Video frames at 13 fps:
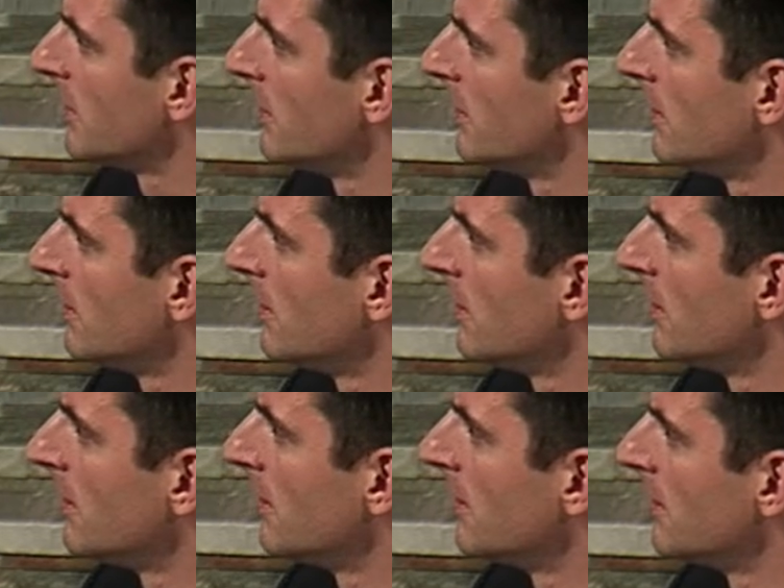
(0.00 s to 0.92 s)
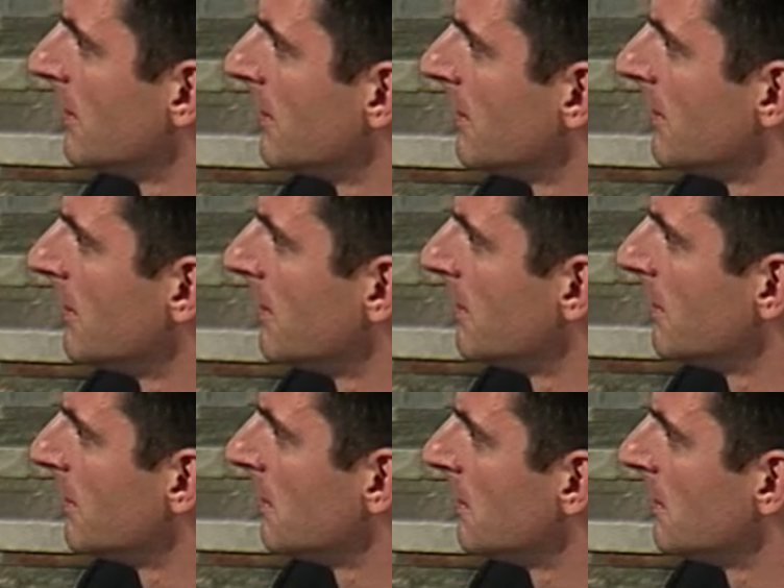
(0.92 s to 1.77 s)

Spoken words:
(silence)